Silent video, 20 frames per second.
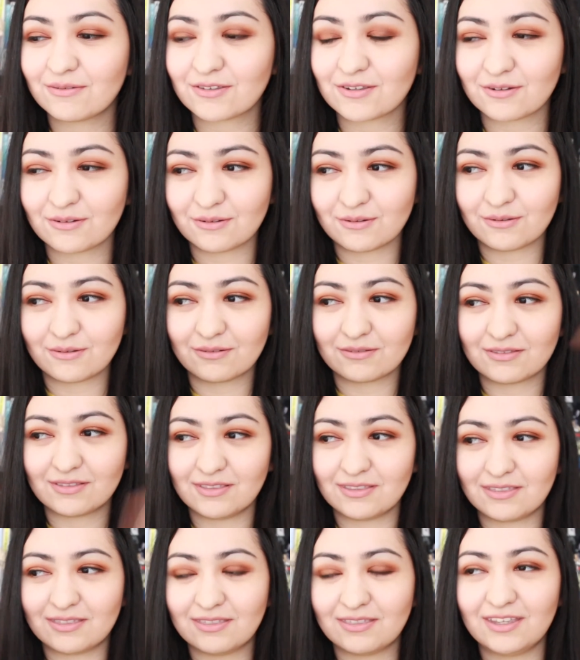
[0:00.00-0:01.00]
So
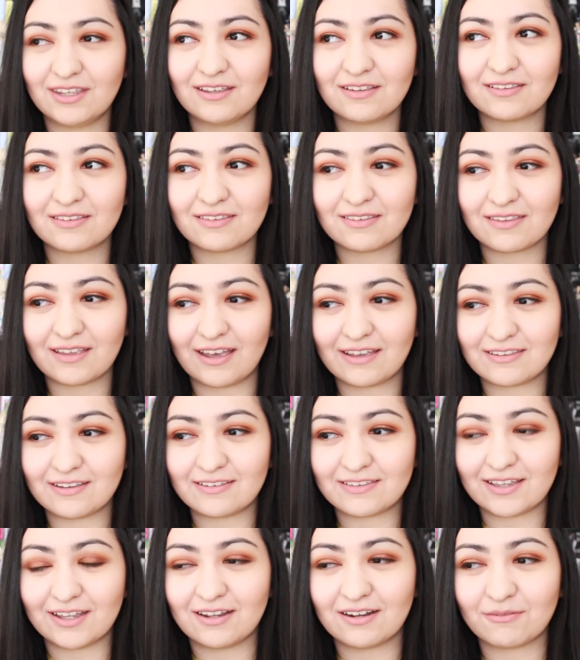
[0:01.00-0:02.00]
links, as I
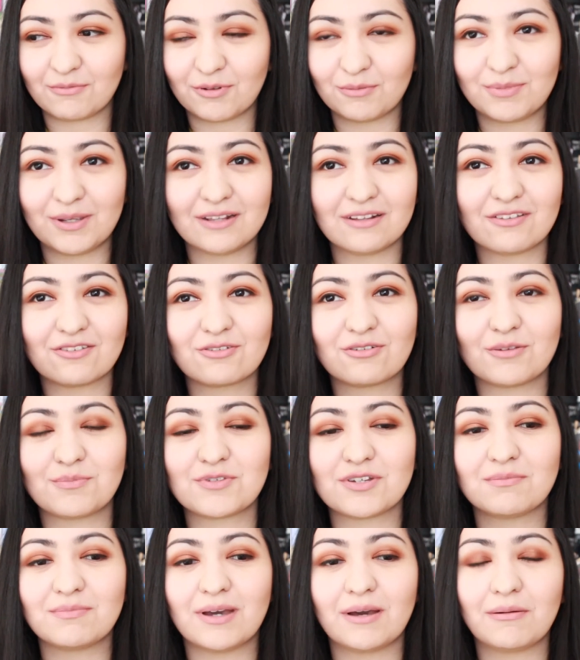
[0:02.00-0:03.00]
said, will be in the
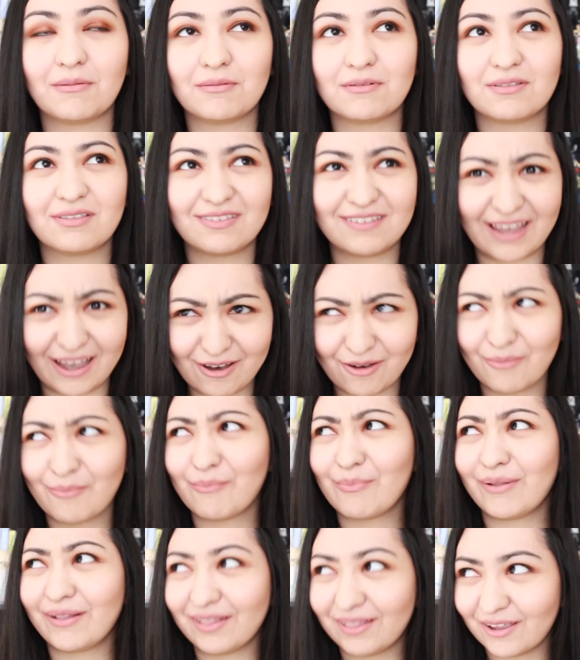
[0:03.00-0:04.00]
description down
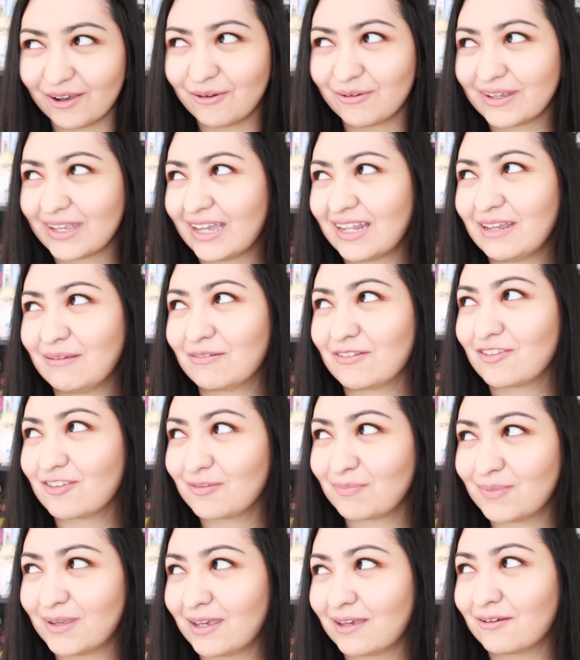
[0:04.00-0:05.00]
below. Can't even
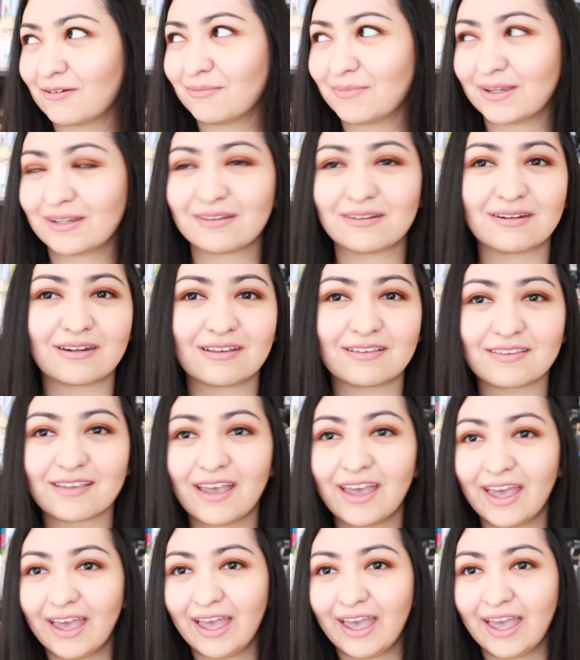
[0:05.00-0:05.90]
speak, oh my goodness.